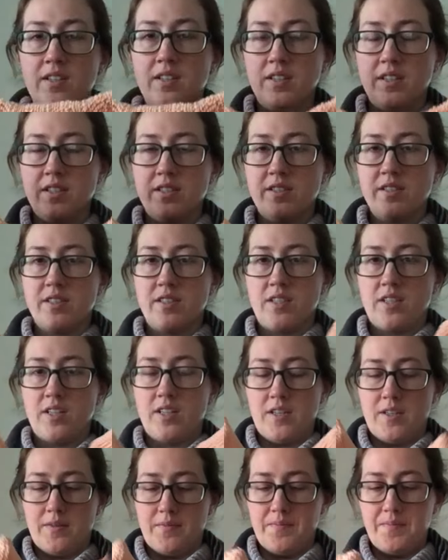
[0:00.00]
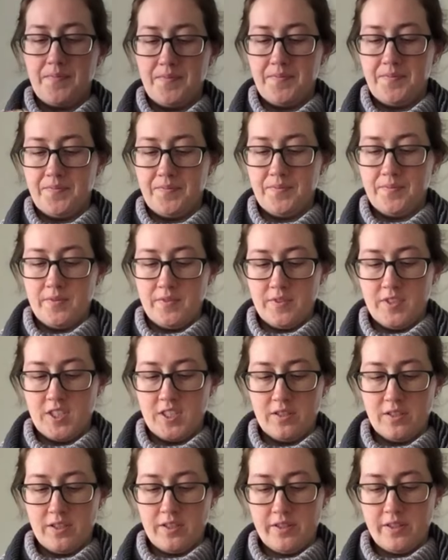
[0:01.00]
It's
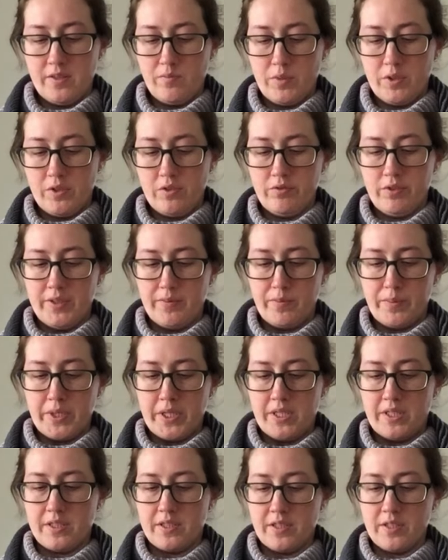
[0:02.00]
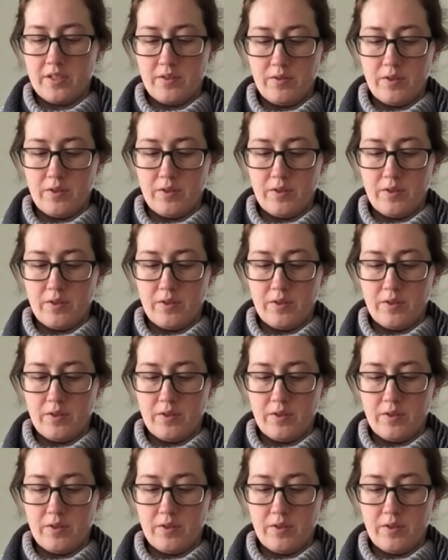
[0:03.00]
just a simple repeat